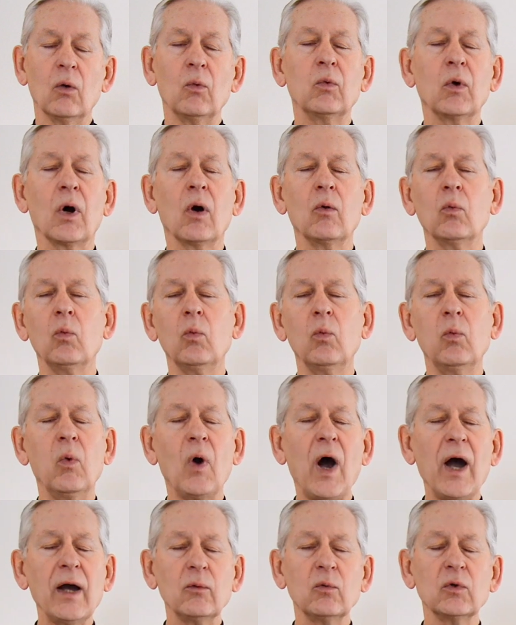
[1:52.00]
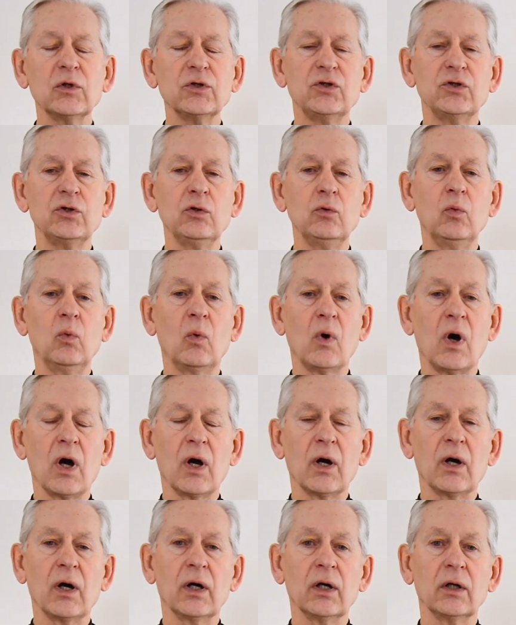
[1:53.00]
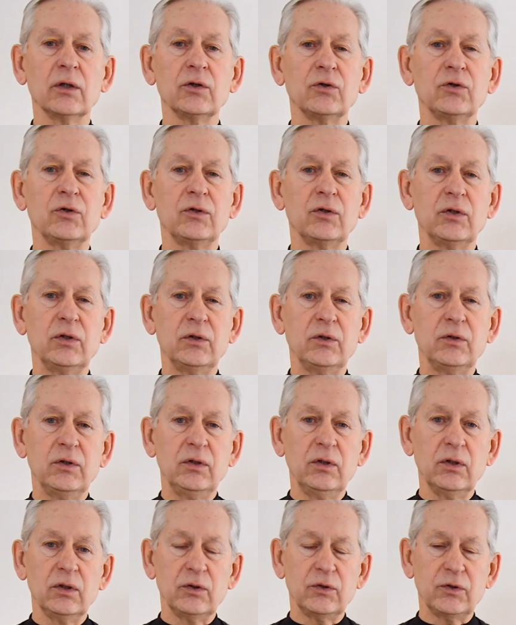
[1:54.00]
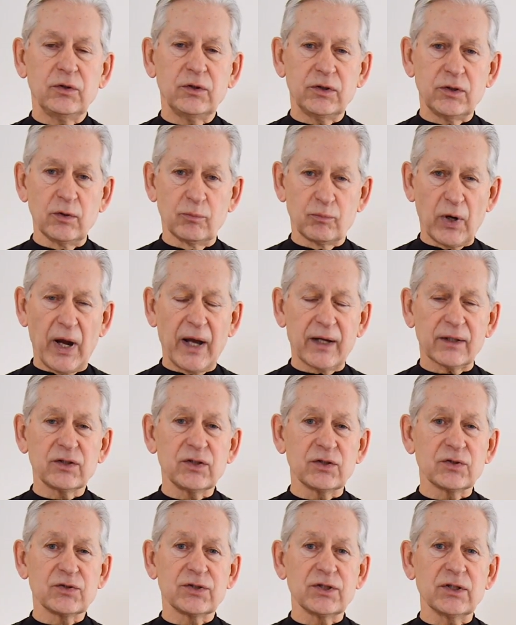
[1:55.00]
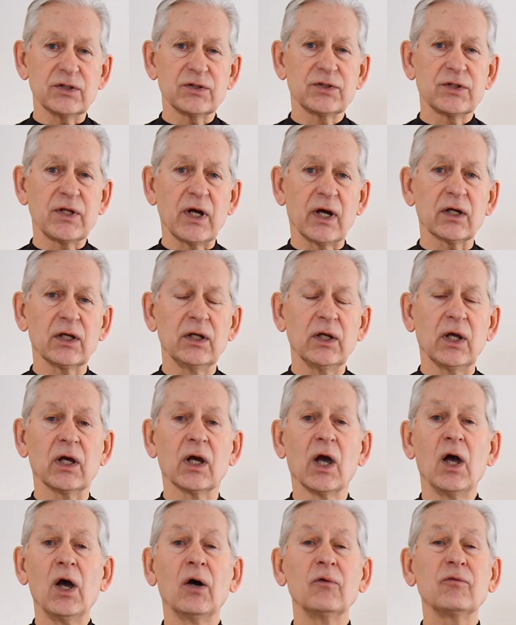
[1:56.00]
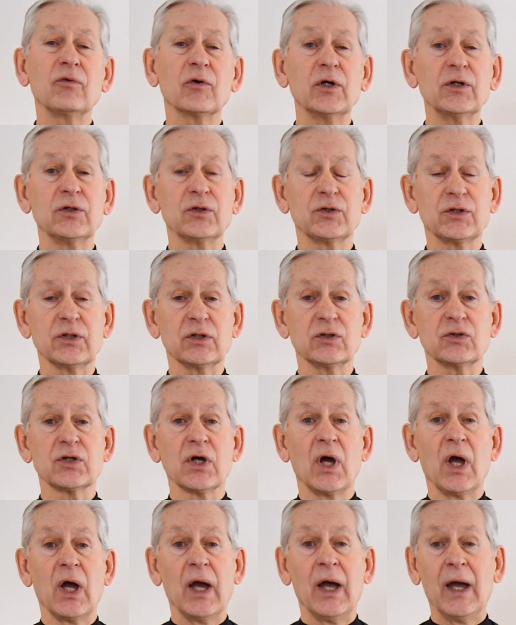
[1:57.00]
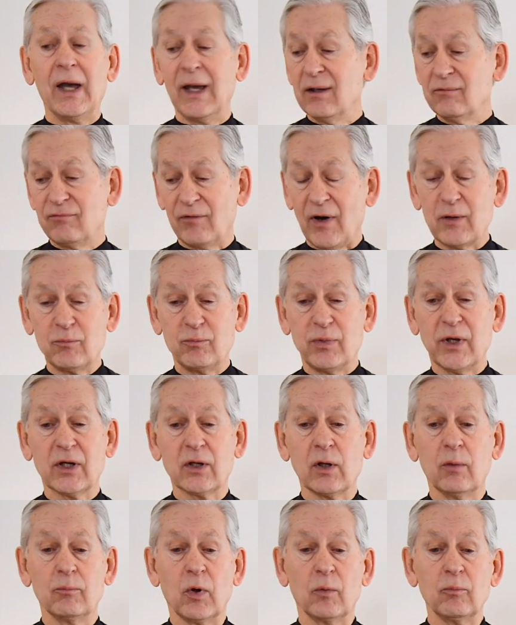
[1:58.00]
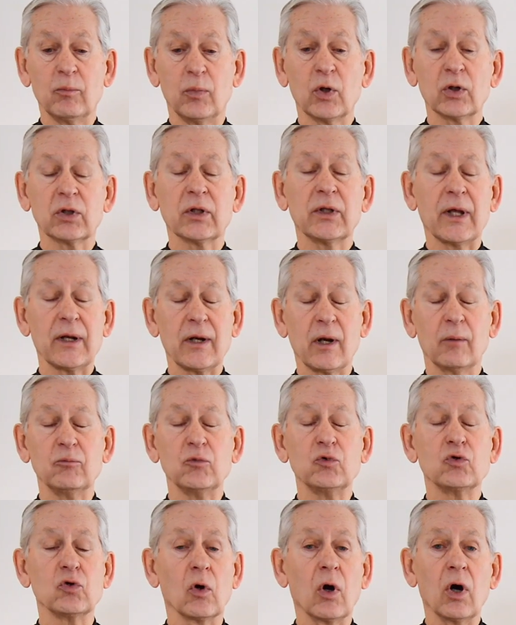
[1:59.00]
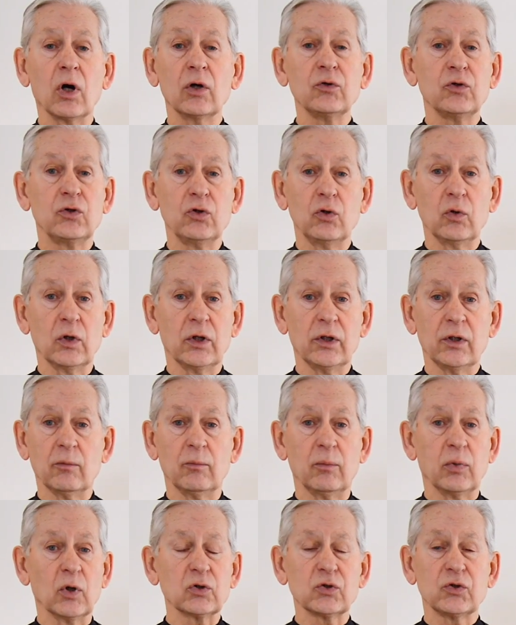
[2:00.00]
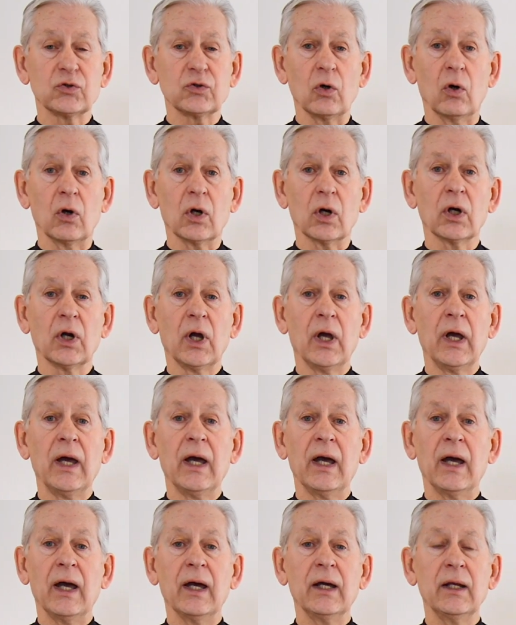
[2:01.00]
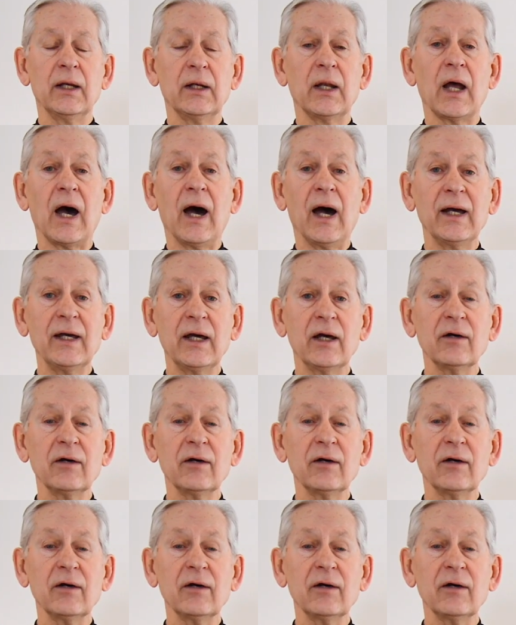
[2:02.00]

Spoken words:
why would you want to practice this technique? For instance, if I pick up a book that I'm drawn to in a bookstore, and I